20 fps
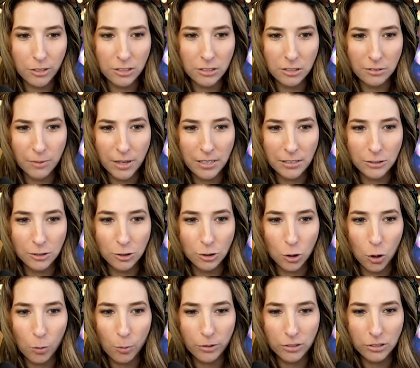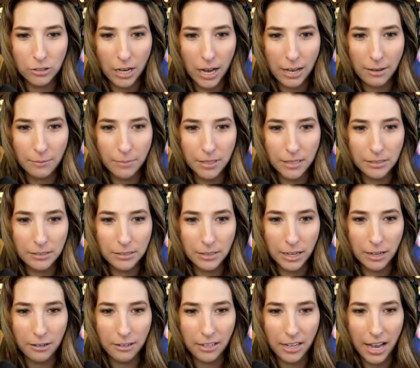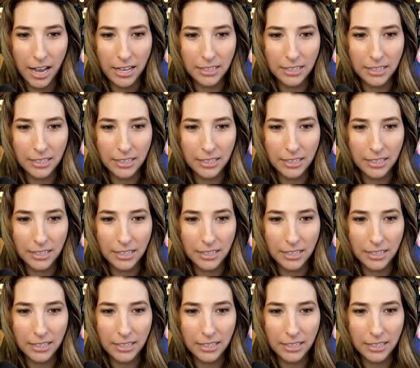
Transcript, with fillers: We spent so much time being scaredy